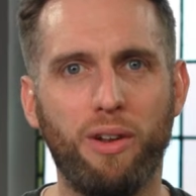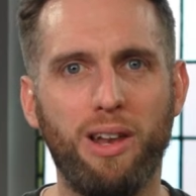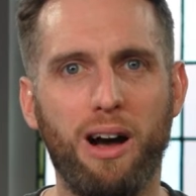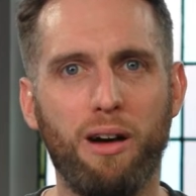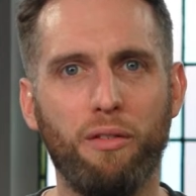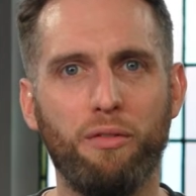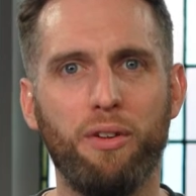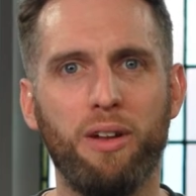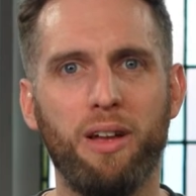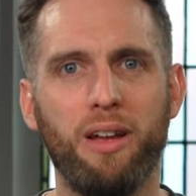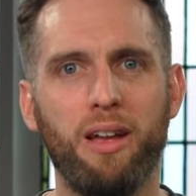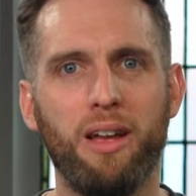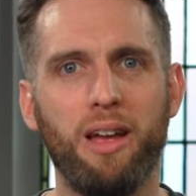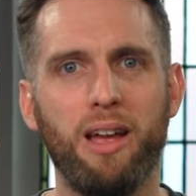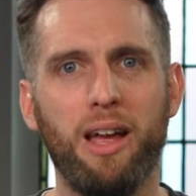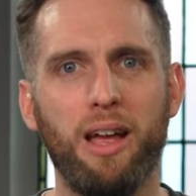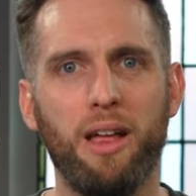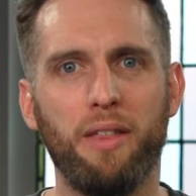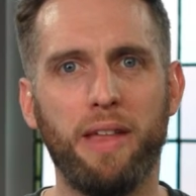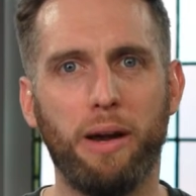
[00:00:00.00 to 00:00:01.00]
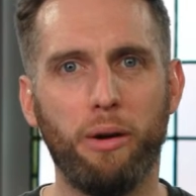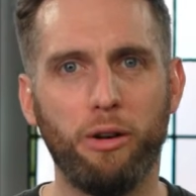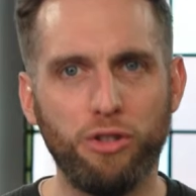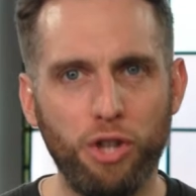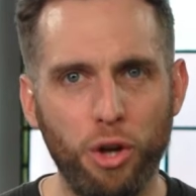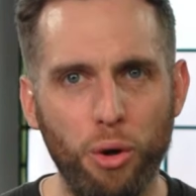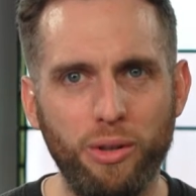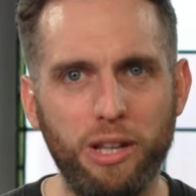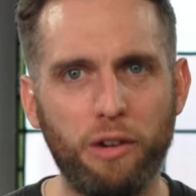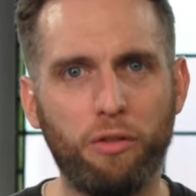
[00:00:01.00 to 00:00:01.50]
for love. There are
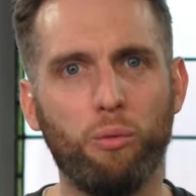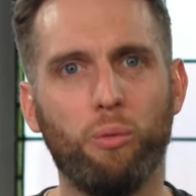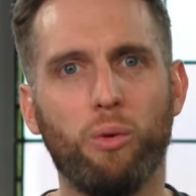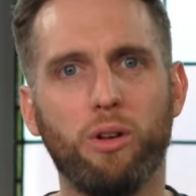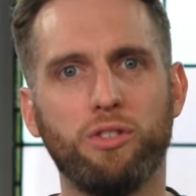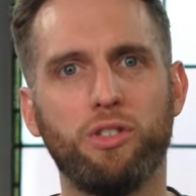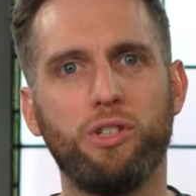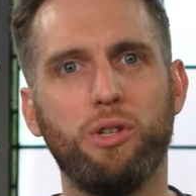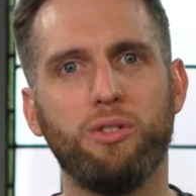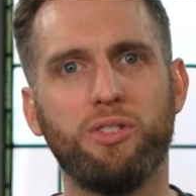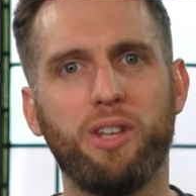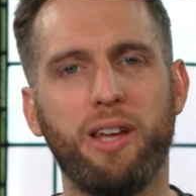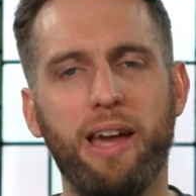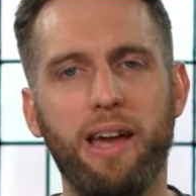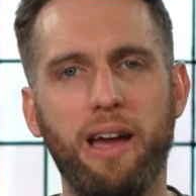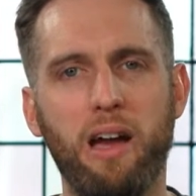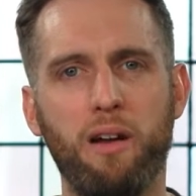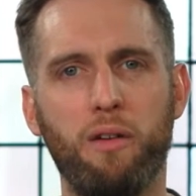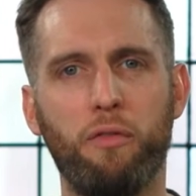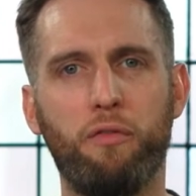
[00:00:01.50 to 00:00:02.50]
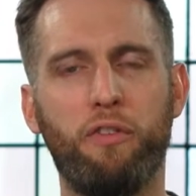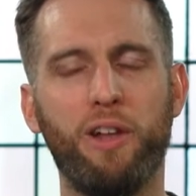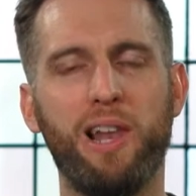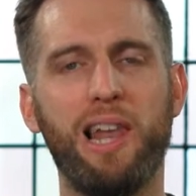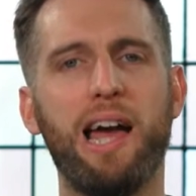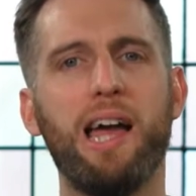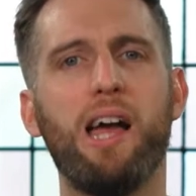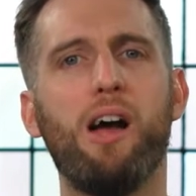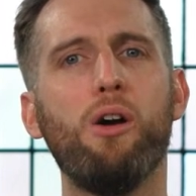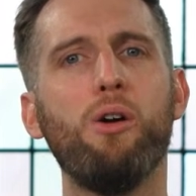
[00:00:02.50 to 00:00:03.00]
two different ones used here,
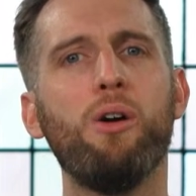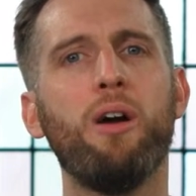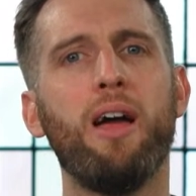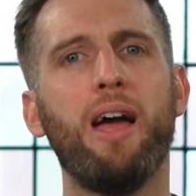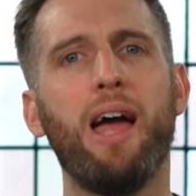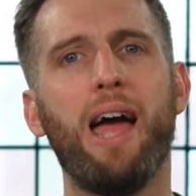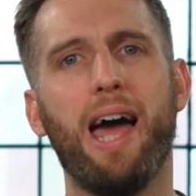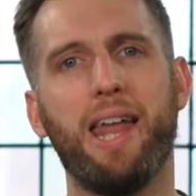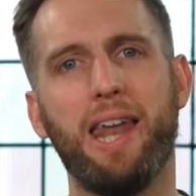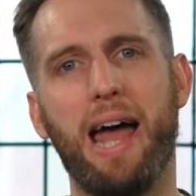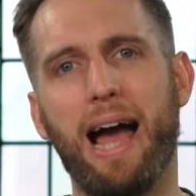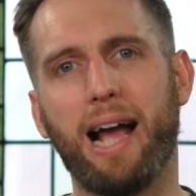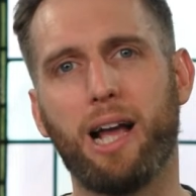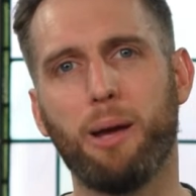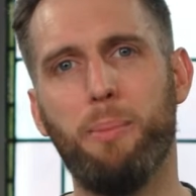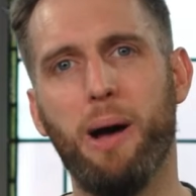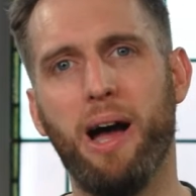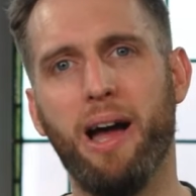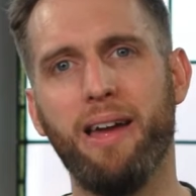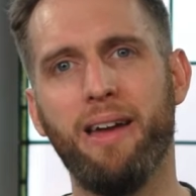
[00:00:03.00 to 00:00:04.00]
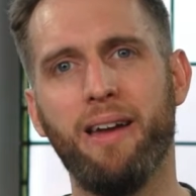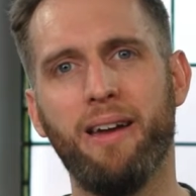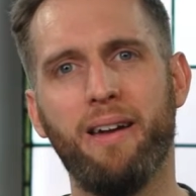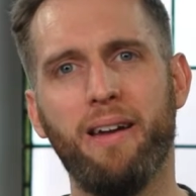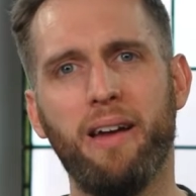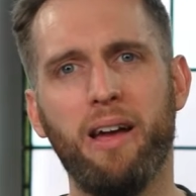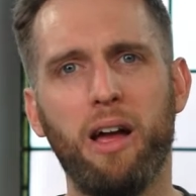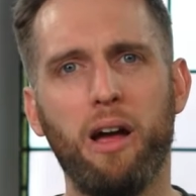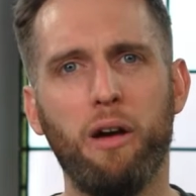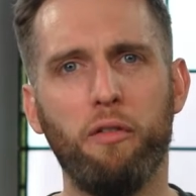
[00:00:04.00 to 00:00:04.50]
phileo and agape.
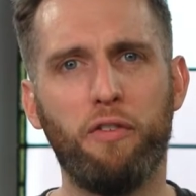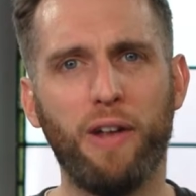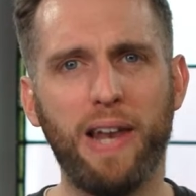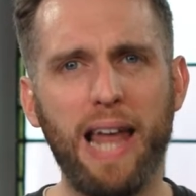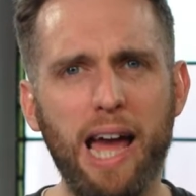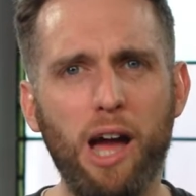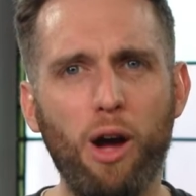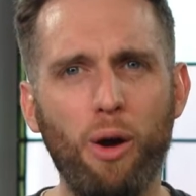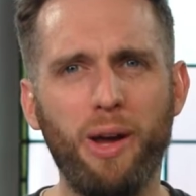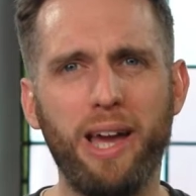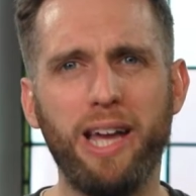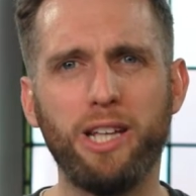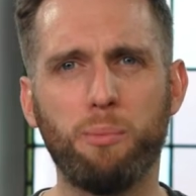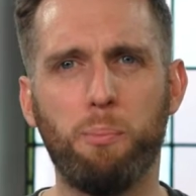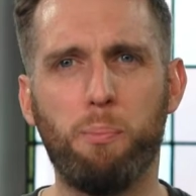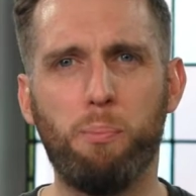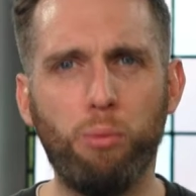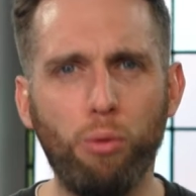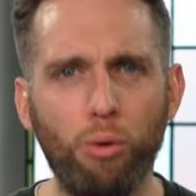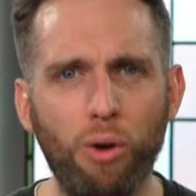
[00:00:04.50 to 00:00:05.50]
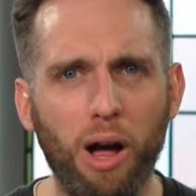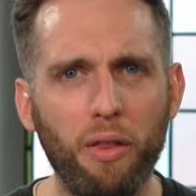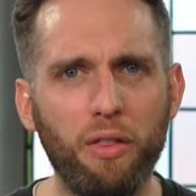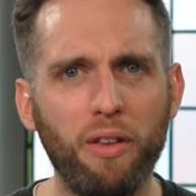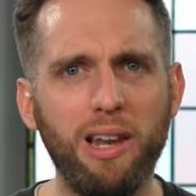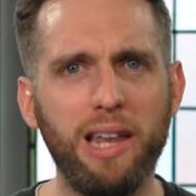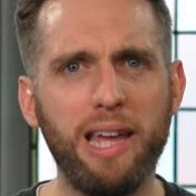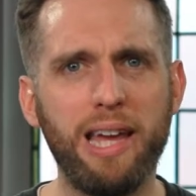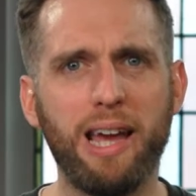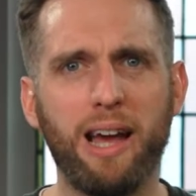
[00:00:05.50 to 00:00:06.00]
Phileo is
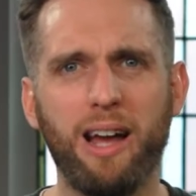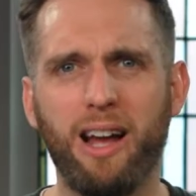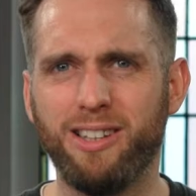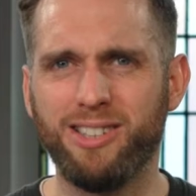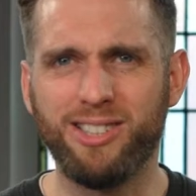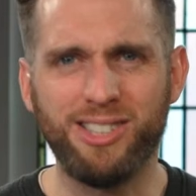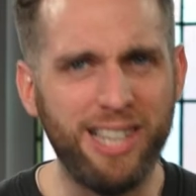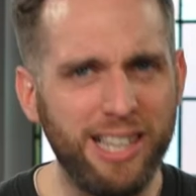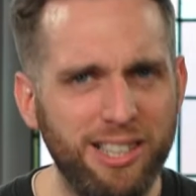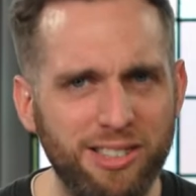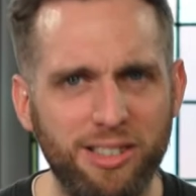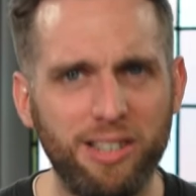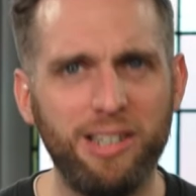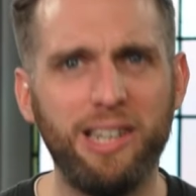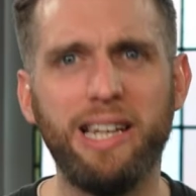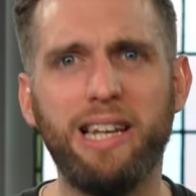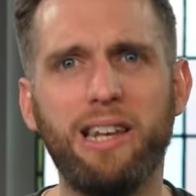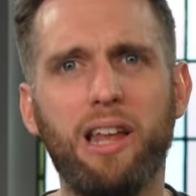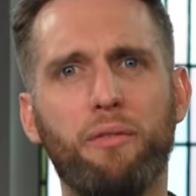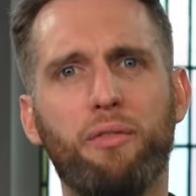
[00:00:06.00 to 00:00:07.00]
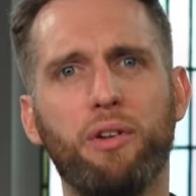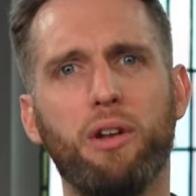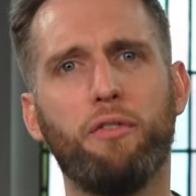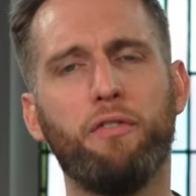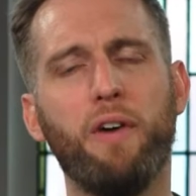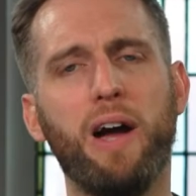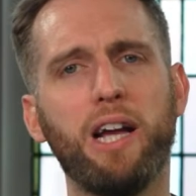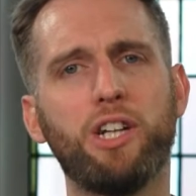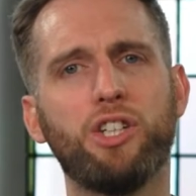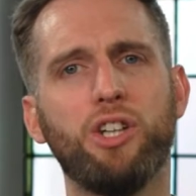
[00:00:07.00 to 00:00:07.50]
brotherly, sisterly love and
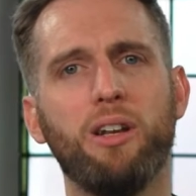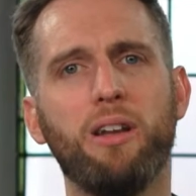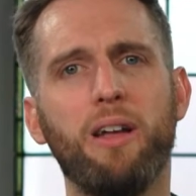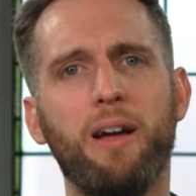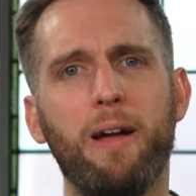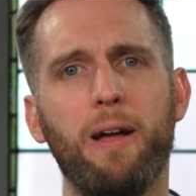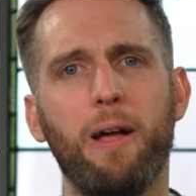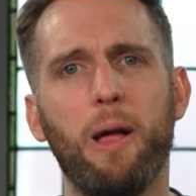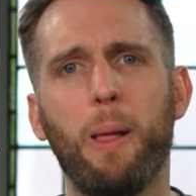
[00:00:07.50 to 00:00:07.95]
affection.